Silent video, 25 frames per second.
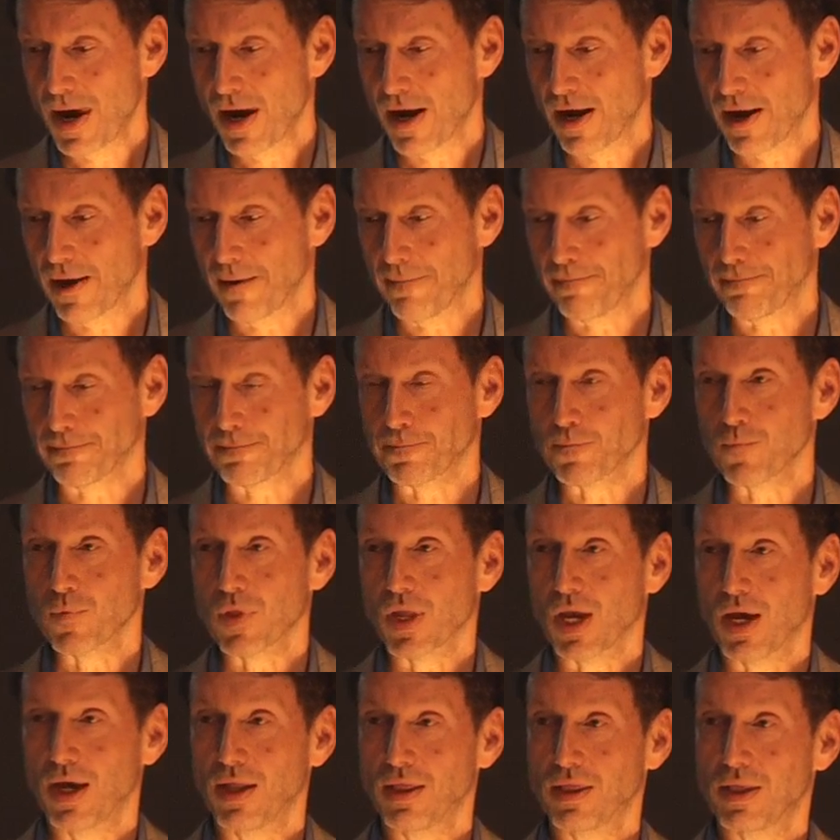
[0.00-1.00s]
Um,
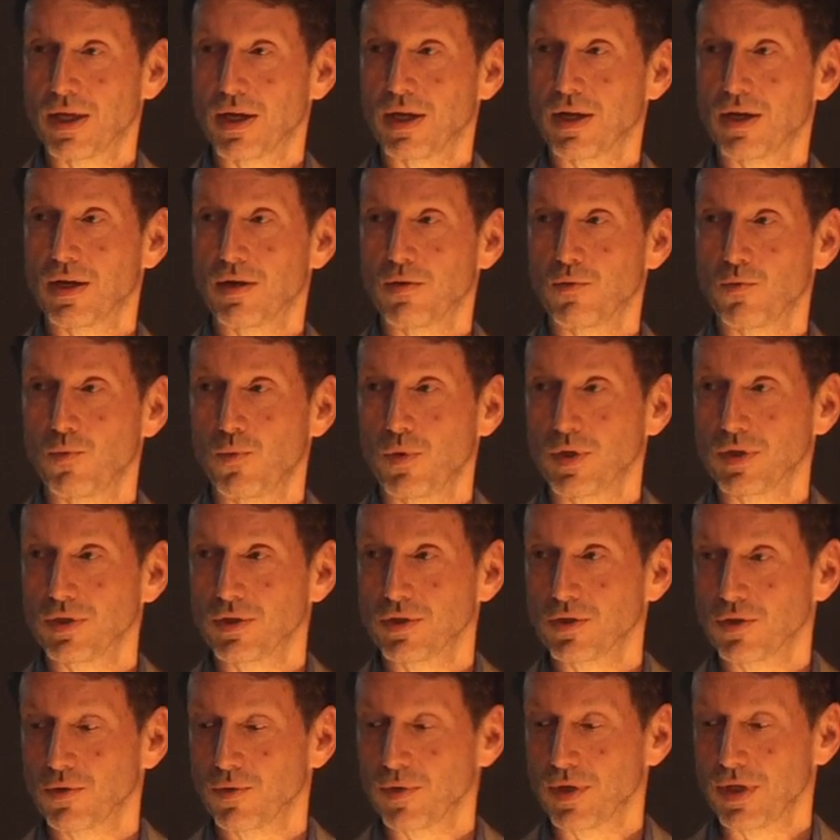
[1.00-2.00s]
and then one
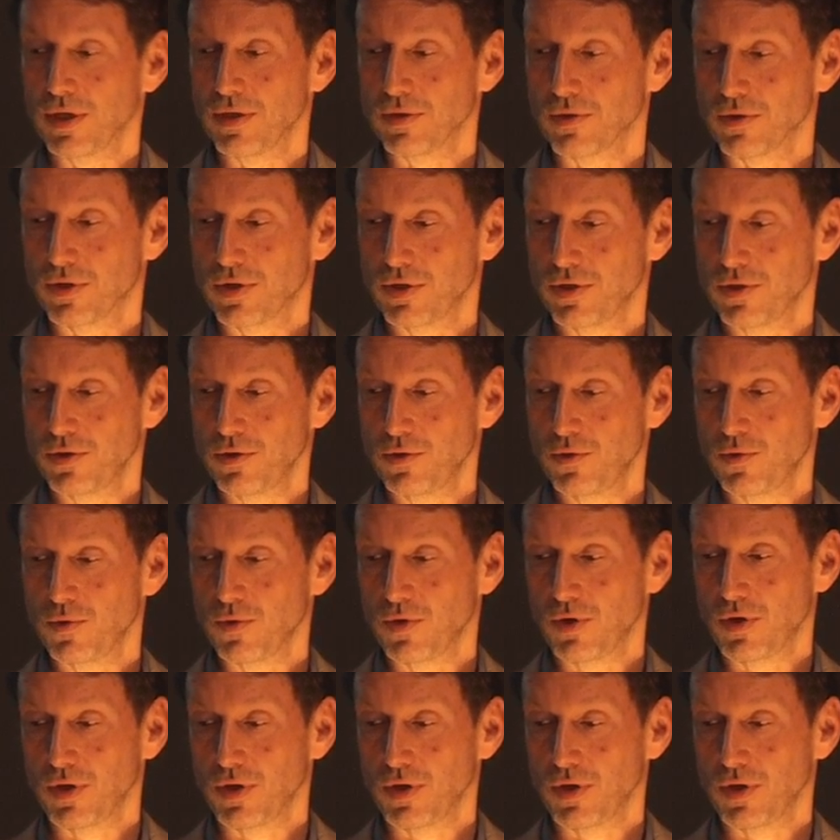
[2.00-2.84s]
screen or two